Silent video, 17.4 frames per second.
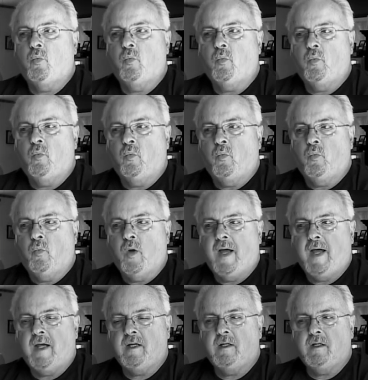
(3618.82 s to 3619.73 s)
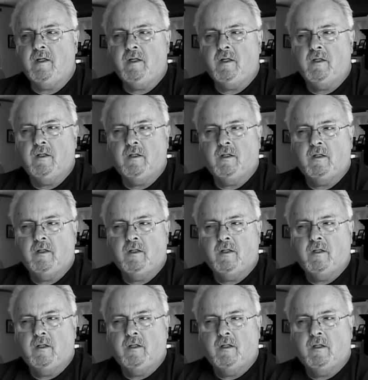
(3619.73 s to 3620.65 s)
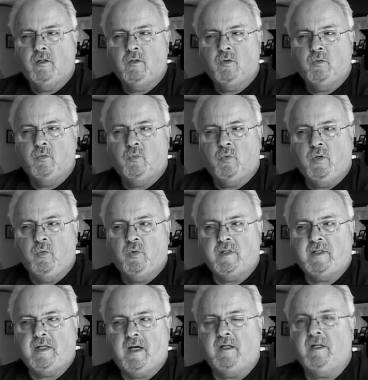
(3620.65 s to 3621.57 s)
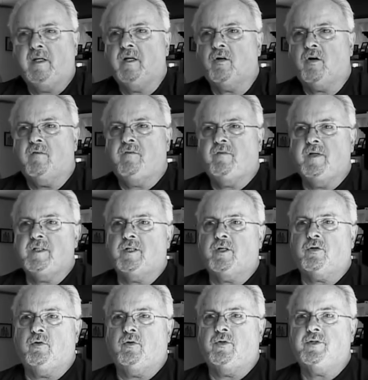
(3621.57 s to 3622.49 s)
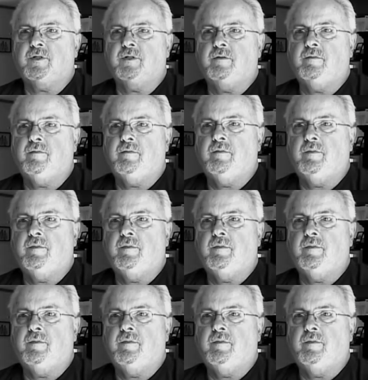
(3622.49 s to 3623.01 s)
Mm-hmm. When we went down to get our physicals,